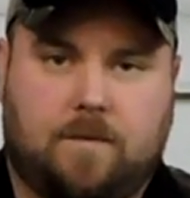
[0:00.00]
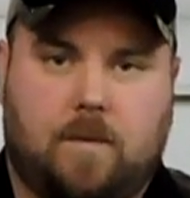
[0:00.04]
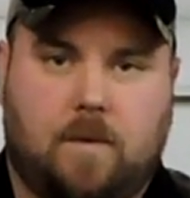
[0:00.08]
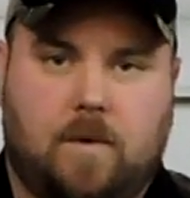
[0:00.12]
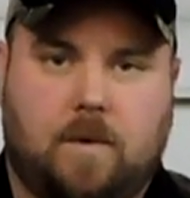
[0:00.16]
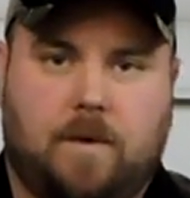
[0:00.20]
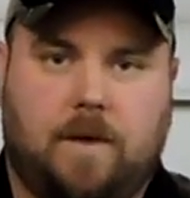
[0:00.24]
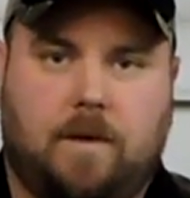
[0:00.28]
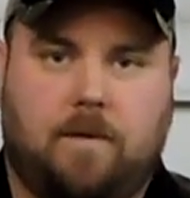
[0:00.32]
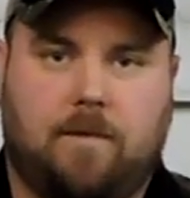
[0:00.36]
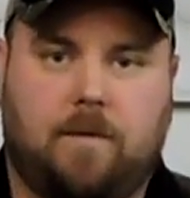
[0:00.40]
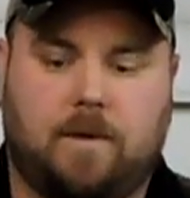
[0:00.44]

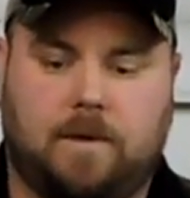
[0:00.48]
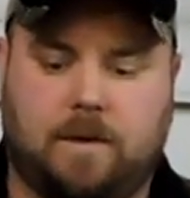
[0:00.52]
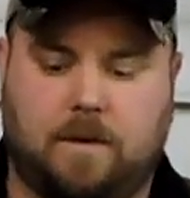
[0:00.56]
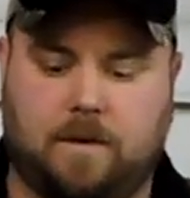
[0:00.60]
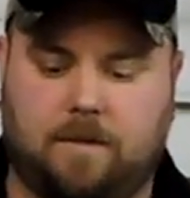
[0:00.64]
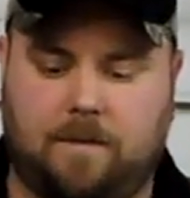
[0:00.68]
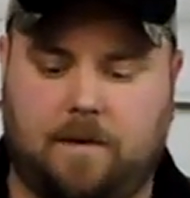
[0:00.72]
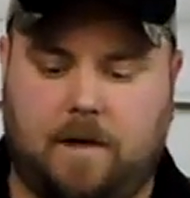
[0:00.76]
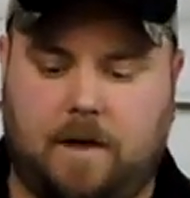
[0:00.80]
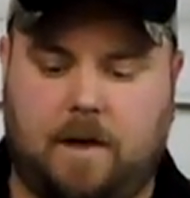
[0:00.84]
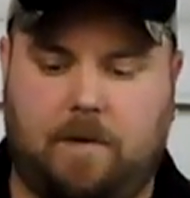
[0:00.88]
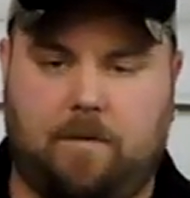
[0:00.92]
four D
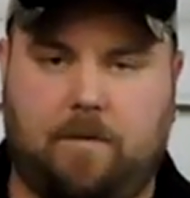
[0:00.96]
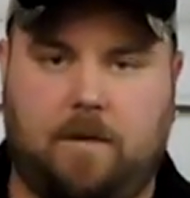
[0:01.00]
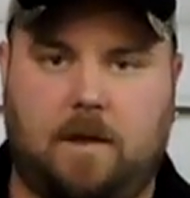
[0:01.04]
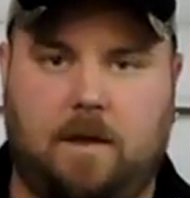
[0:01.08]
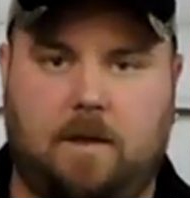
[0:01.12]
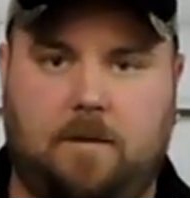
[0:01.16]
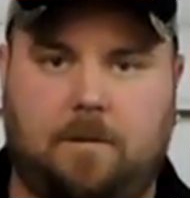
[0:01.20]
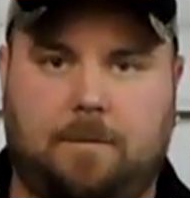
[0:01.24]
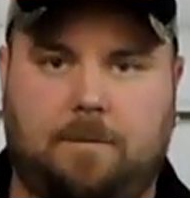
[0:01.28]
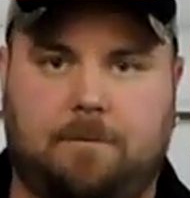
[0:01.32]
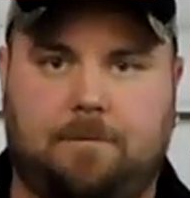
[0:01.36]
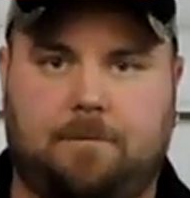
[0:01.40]
versus five
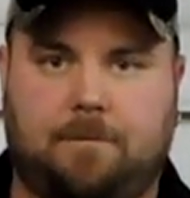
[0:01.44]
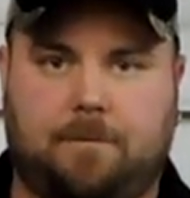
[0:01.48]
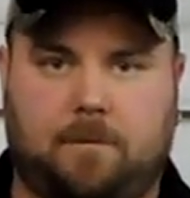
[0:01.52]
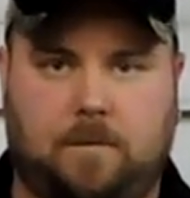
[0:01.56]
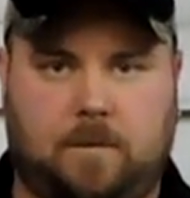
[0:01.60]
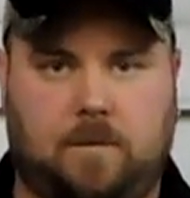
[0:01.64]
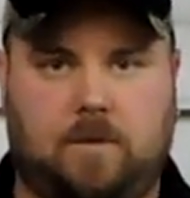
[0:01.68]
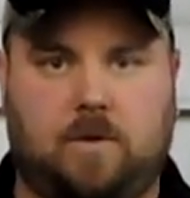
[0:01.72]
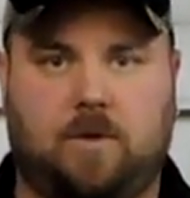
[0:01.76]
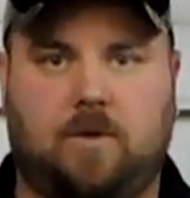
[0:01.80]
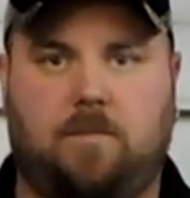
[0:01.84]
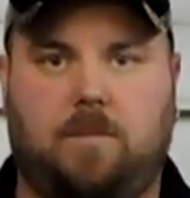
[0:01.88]
D
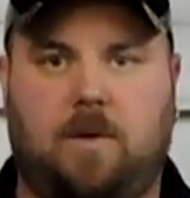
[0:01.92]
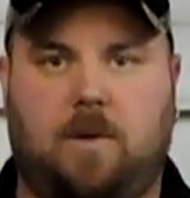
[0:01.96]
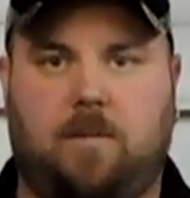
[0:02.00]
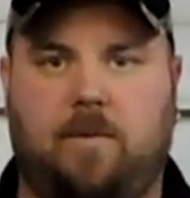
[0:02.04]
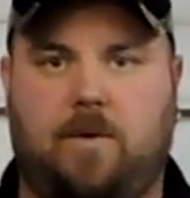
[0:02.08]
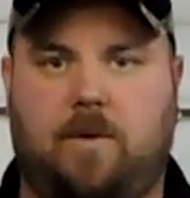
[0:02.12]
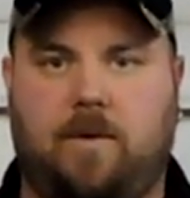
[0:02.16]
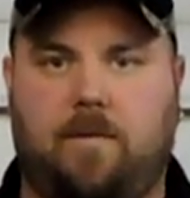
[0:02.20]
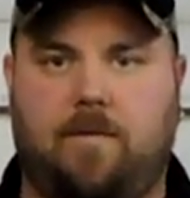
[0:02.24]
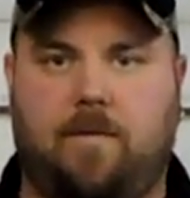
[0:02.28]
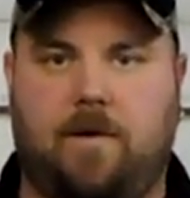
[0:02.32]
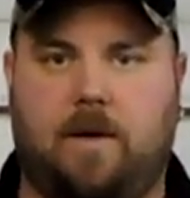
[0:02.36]
should be a
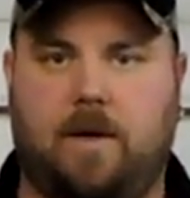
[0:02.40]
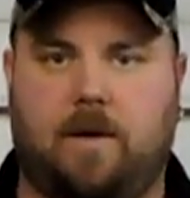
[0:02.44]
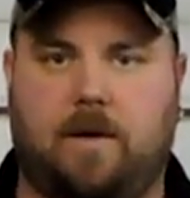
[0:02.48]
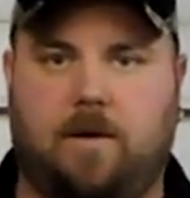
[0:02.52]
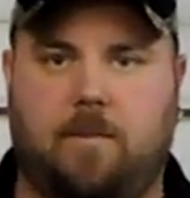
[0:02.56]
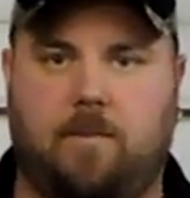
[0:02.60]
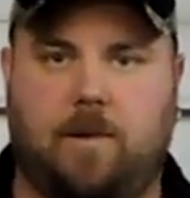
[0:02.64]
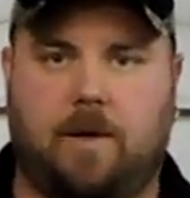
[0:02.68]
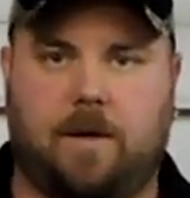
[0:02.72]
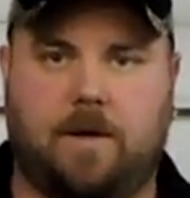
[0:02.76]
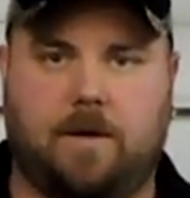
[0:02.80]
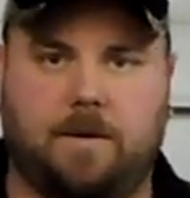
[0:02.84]
pretty fair
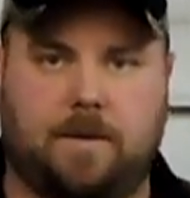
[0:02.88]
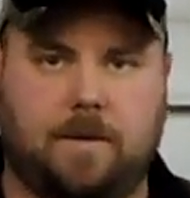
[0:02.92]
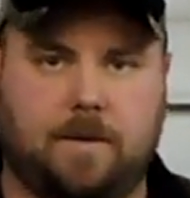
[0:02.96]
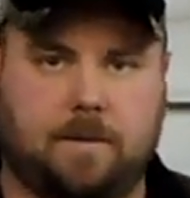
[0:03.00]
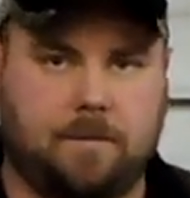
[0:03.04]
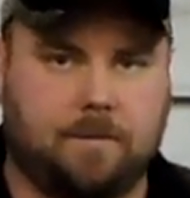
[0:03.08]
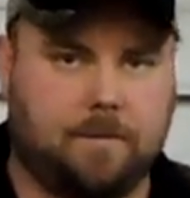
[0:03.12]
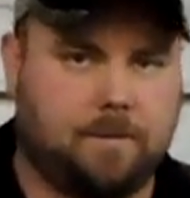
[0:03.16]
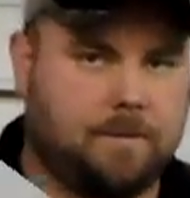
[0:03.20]
comparison.